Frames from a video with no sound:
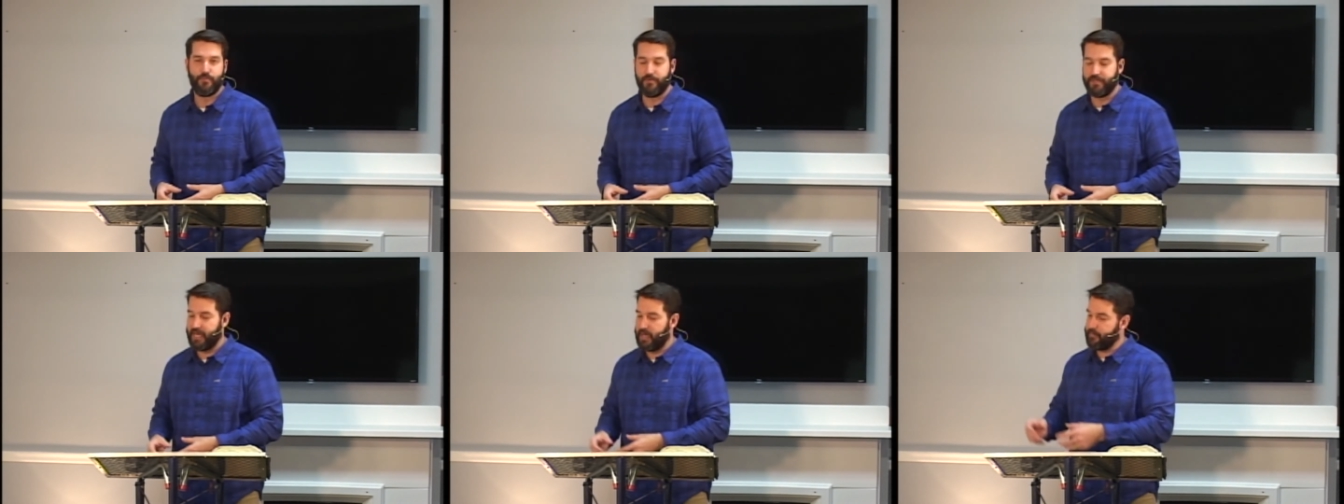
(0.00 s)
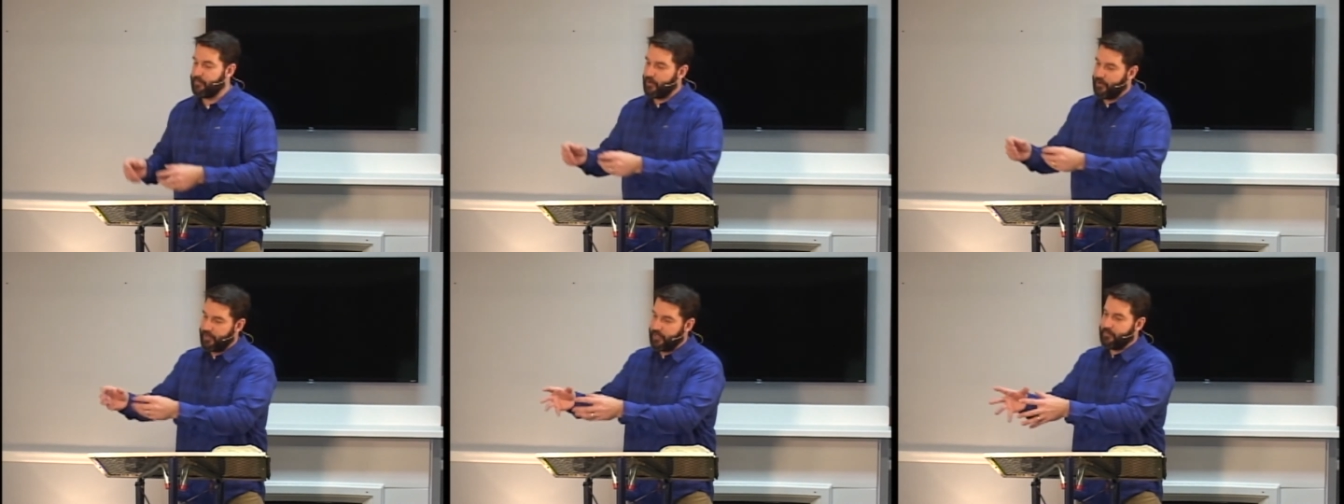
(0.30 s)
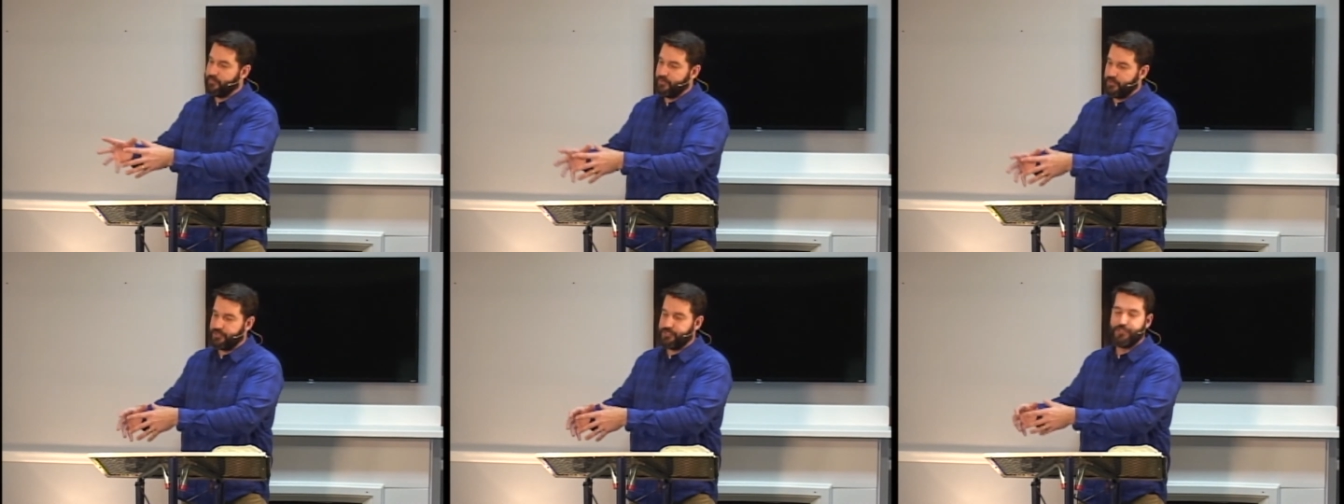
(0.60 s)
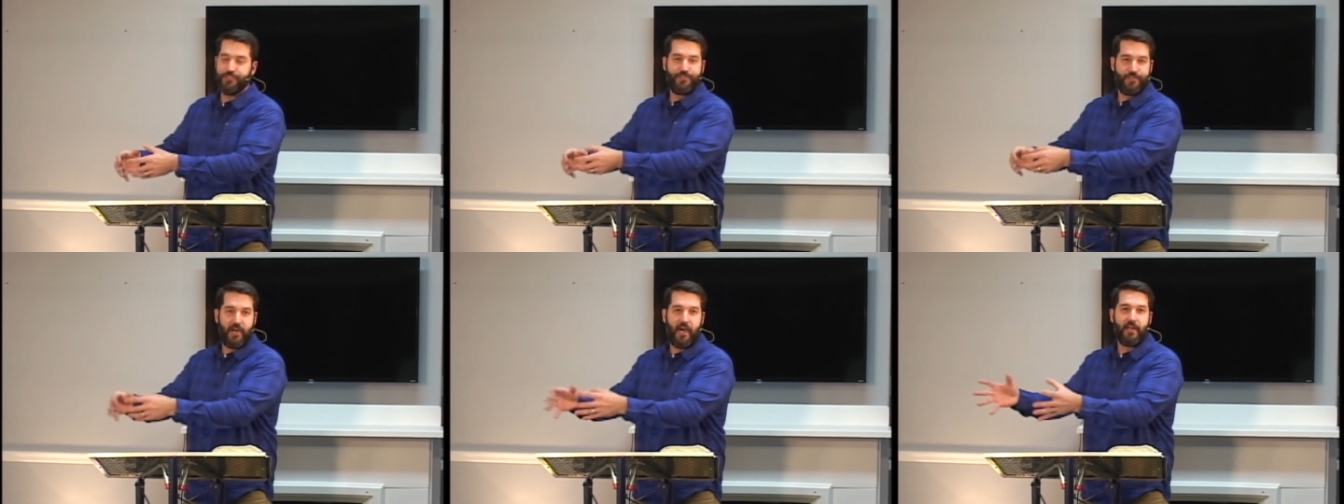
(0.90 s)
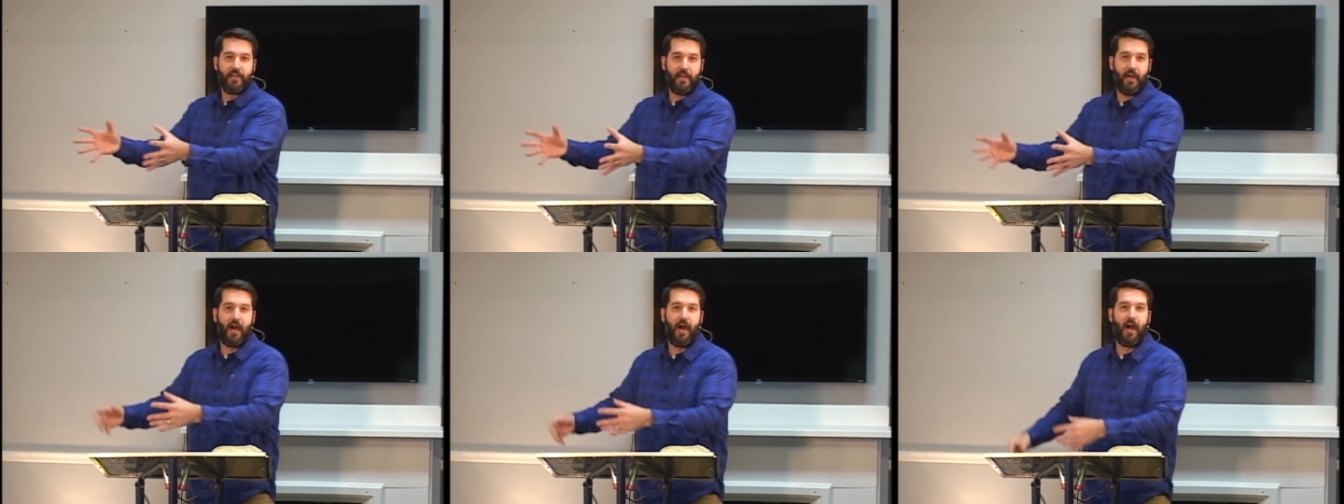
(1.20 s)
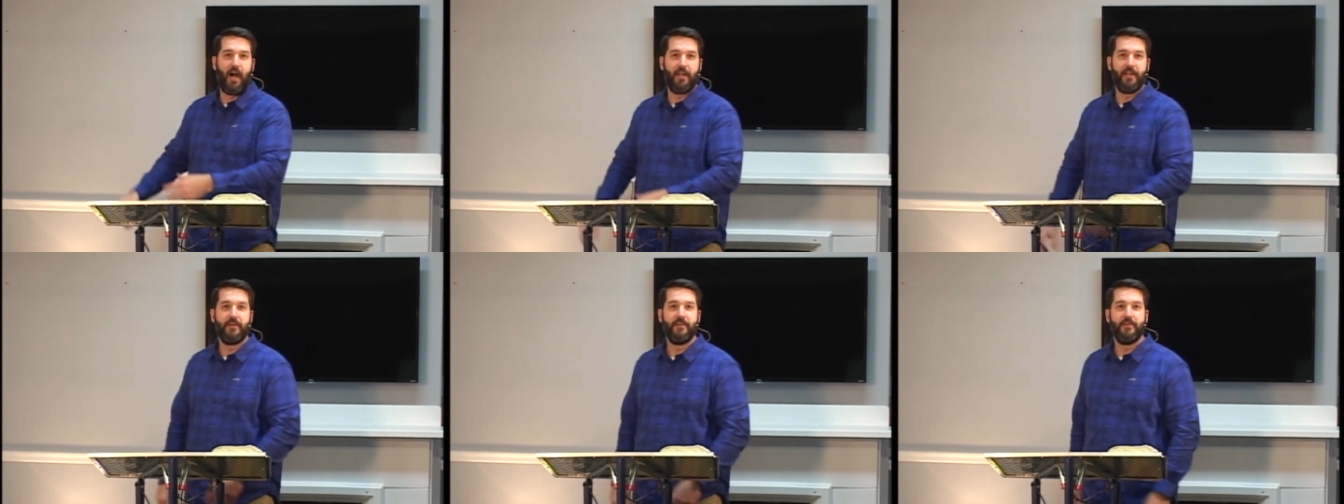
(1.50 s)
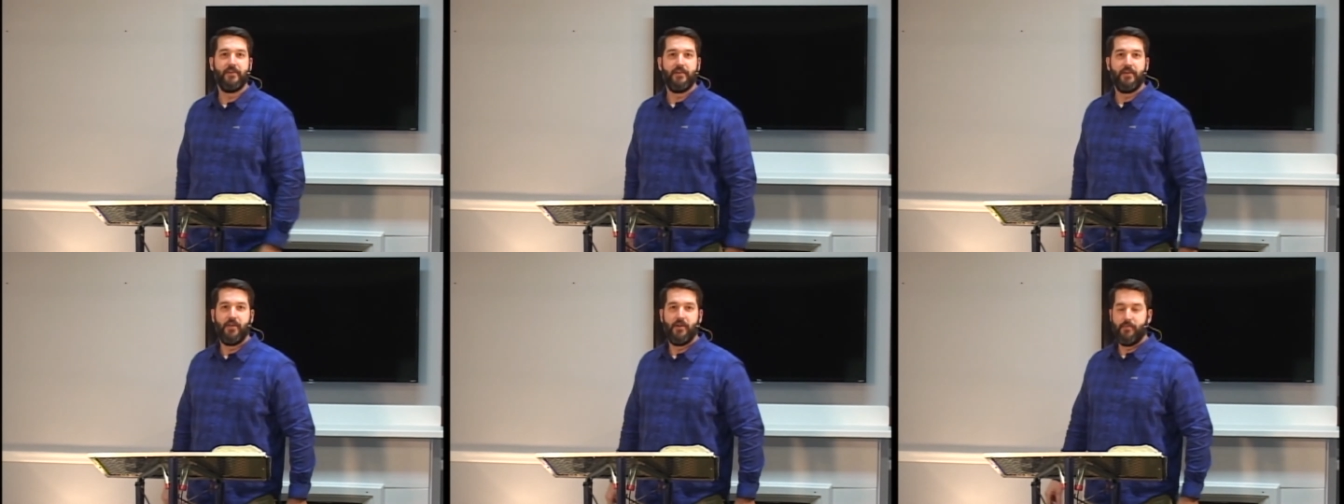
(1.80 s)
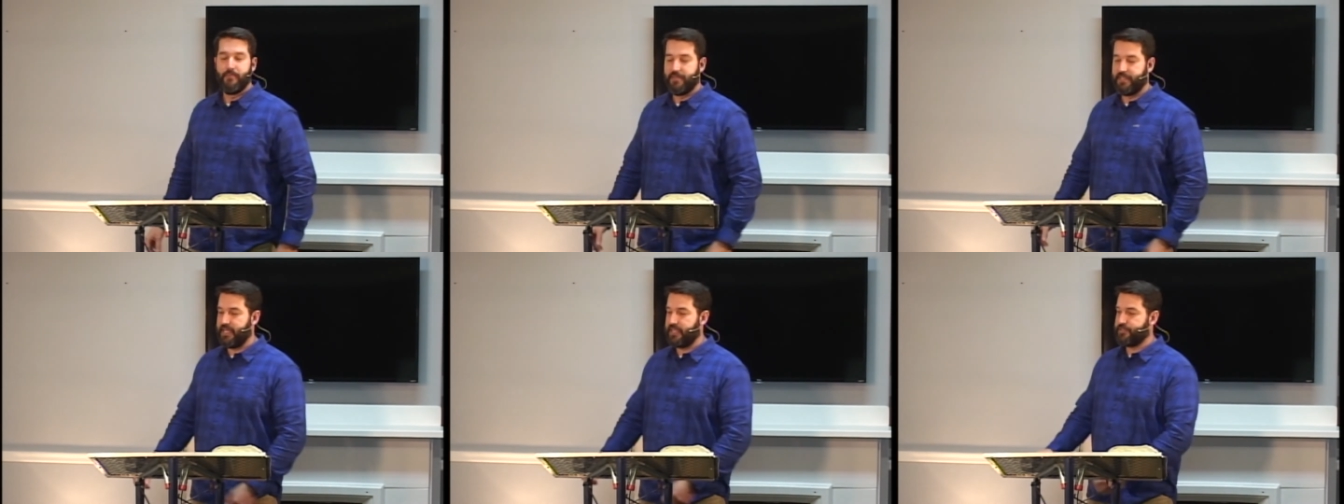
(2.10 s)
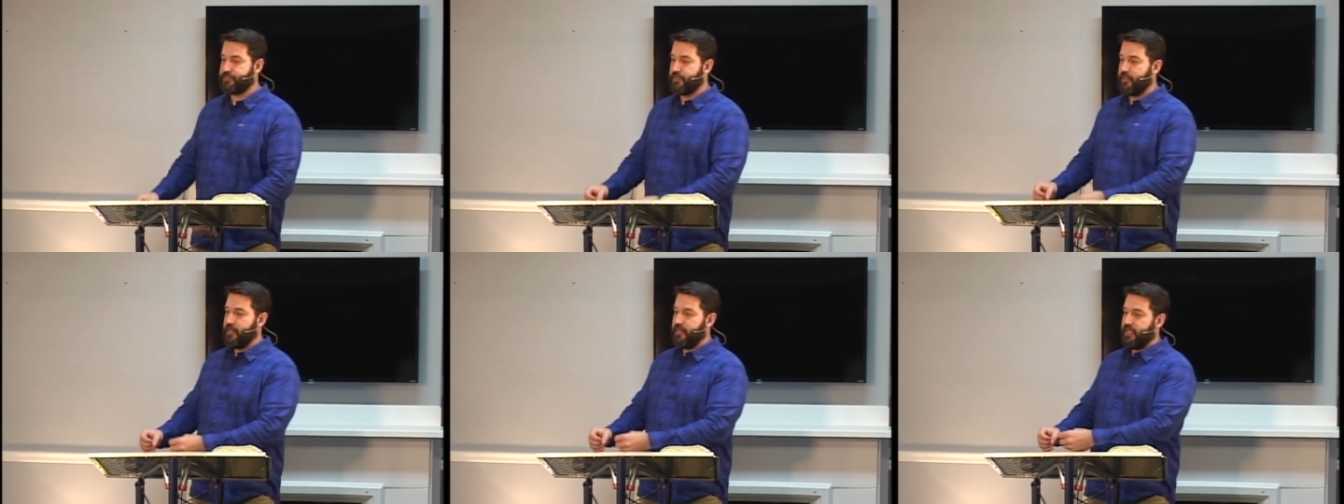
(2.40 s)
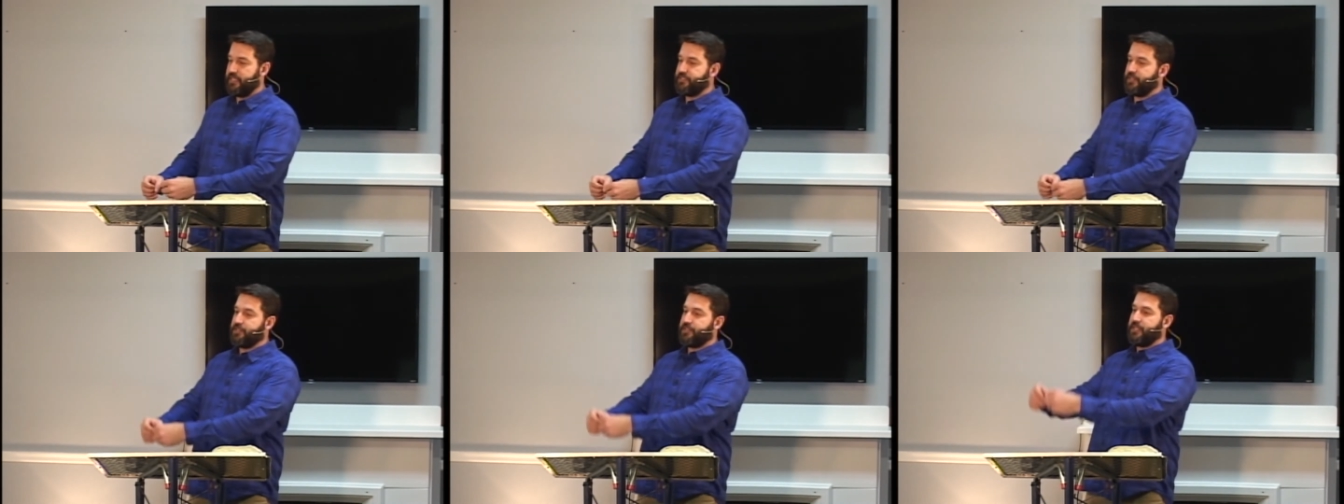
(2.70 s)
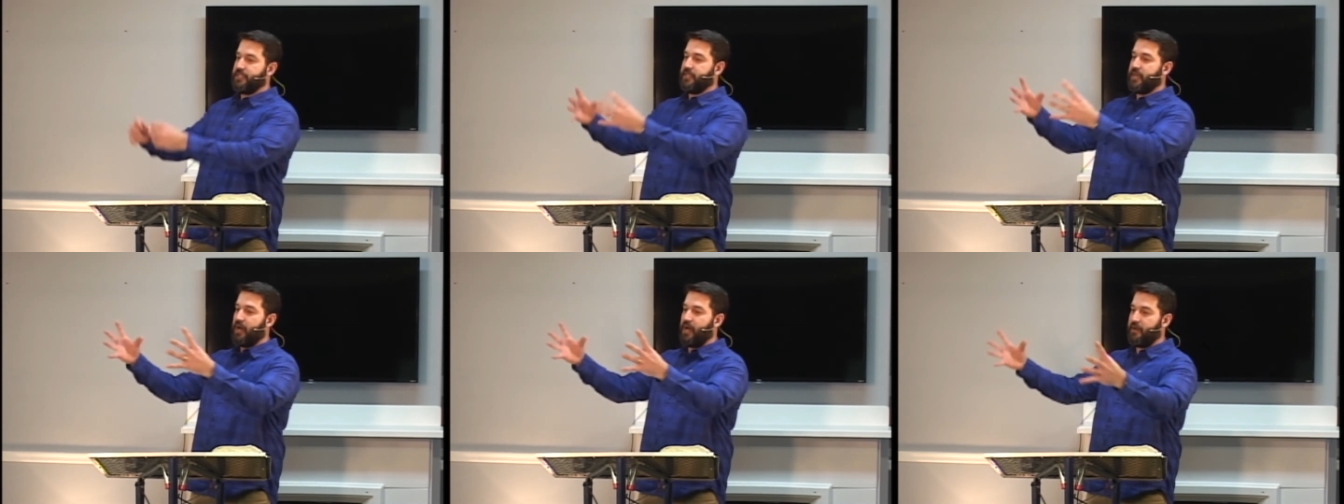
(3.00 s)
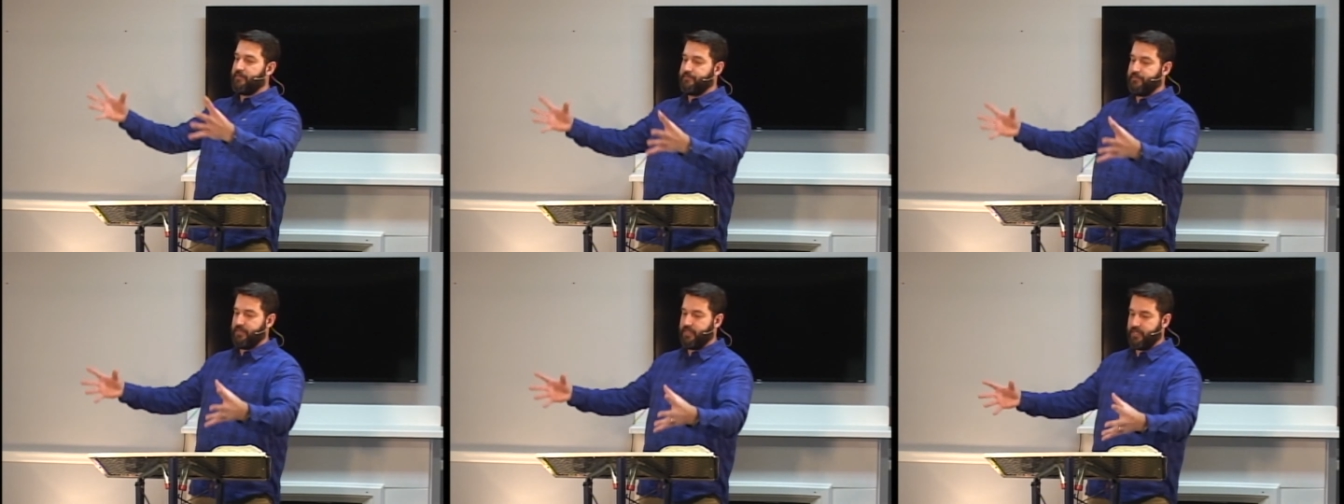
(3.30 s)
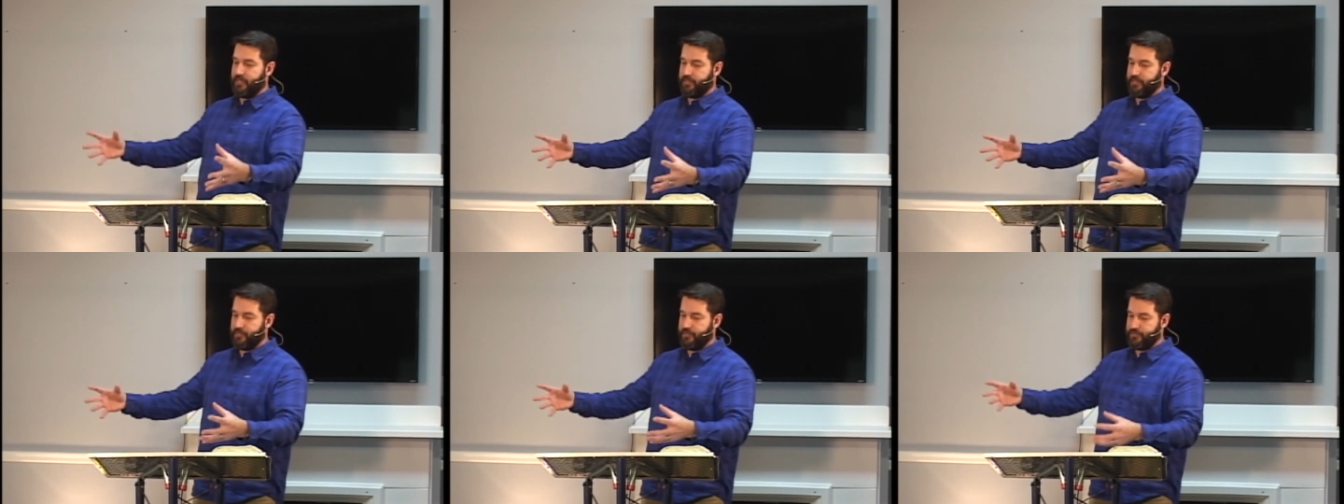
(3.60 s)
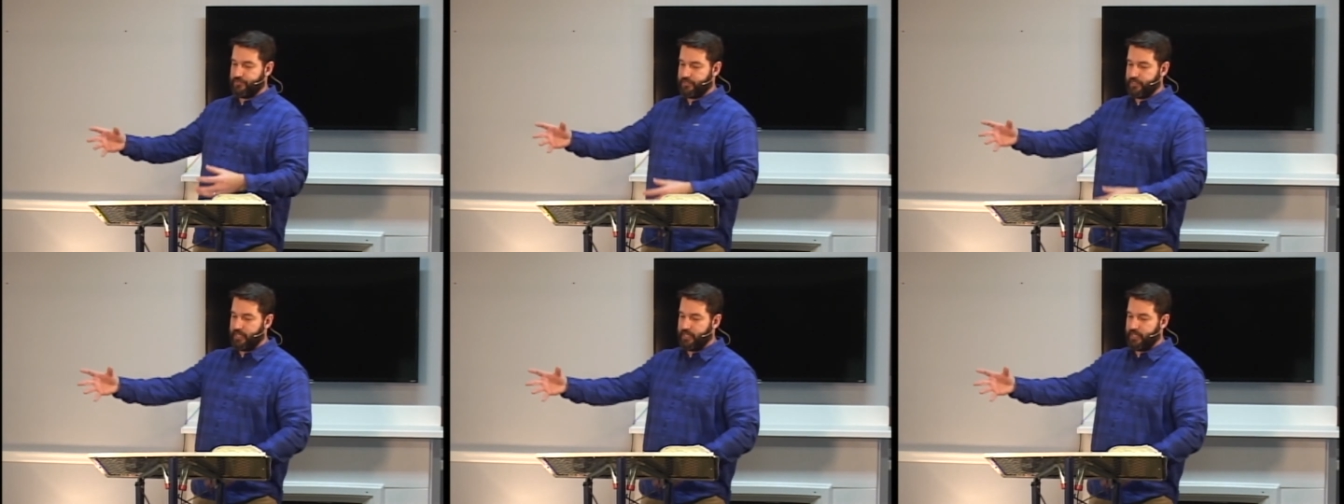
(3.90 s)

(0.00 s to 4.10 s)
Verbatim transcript: Well, that burning bush is not God, but that's that's a theophany.